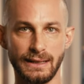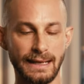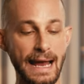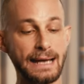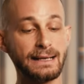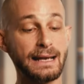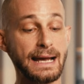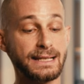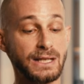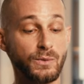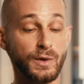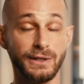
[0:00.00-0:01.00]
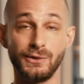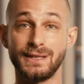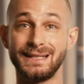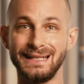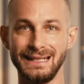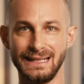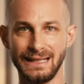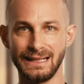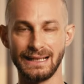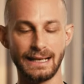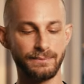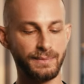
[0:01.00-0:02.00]
like analyzing what you're
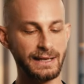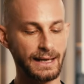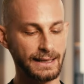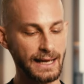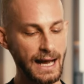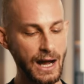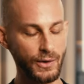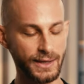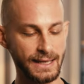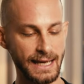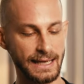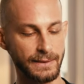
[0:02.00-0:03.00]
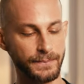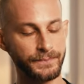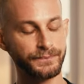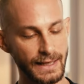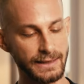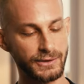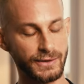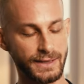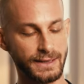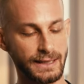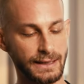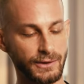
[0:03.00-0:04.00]
seeing and be like, ah, okay, interesting.